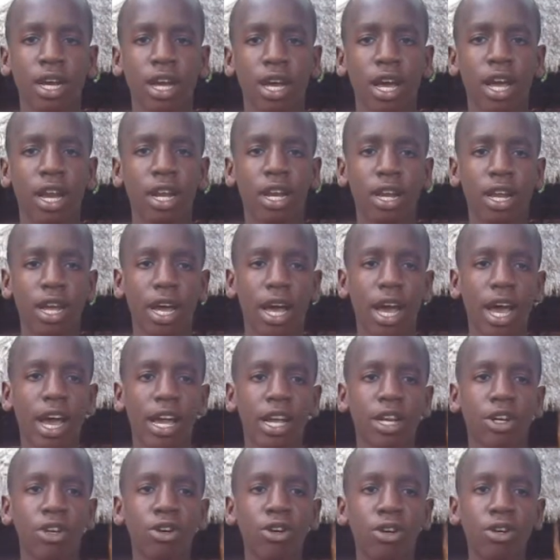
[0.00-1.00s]
and
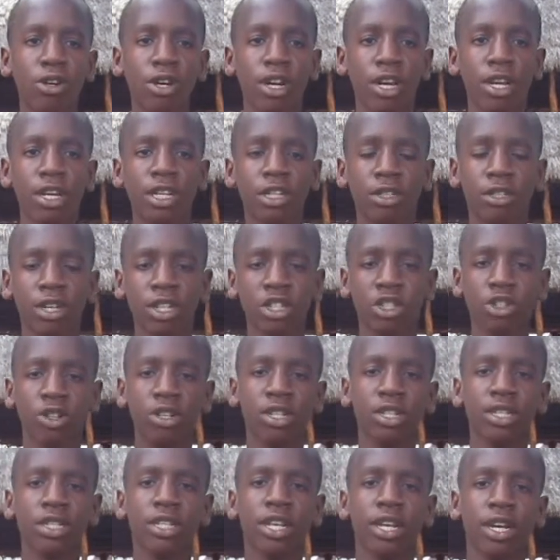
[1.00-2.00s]
I know
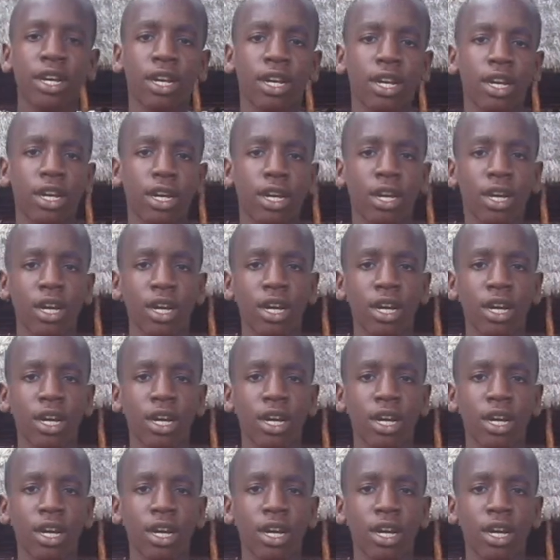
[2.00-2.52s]
education is the